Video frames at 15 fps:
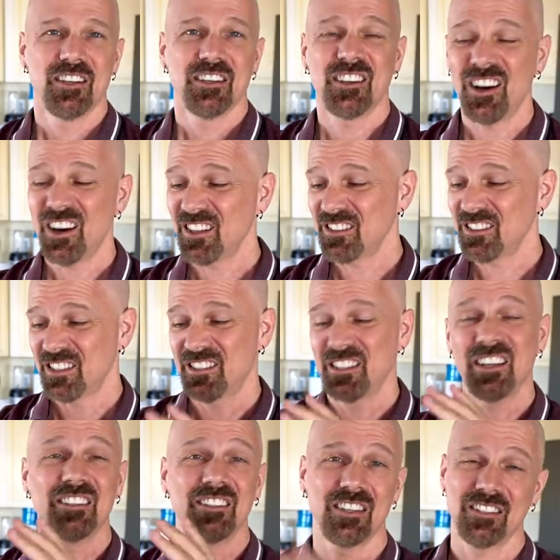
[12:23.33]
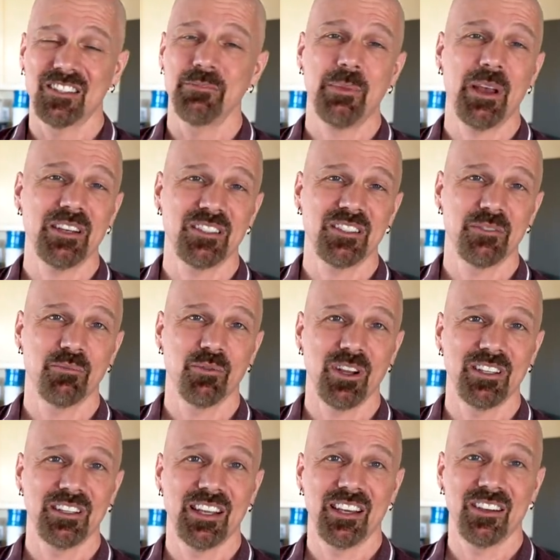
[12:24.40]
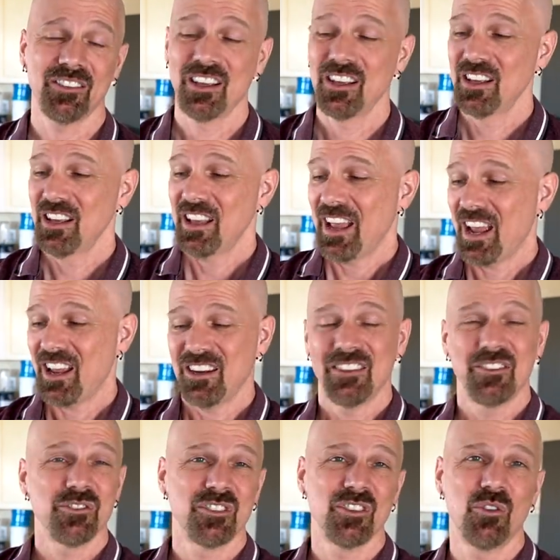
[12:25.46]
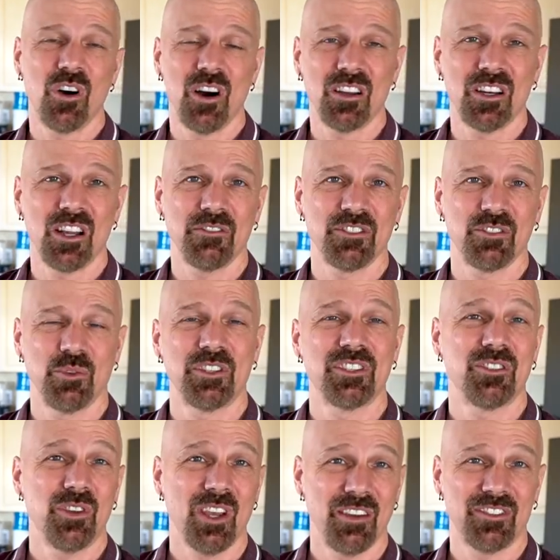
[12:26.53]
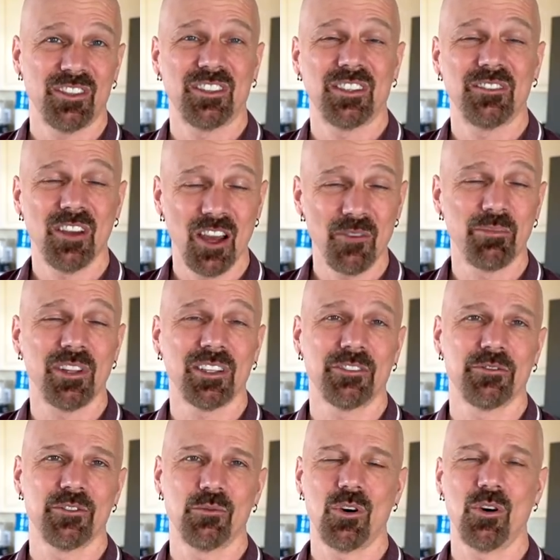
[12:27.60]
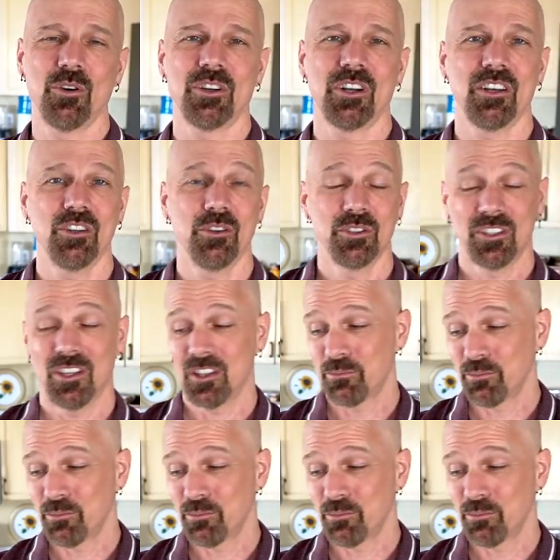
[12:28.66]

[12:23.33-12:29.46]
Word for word: Cons is that it does smash the bread down, and there's no on off switch, so you have to unplug it from the wall when you're not using it.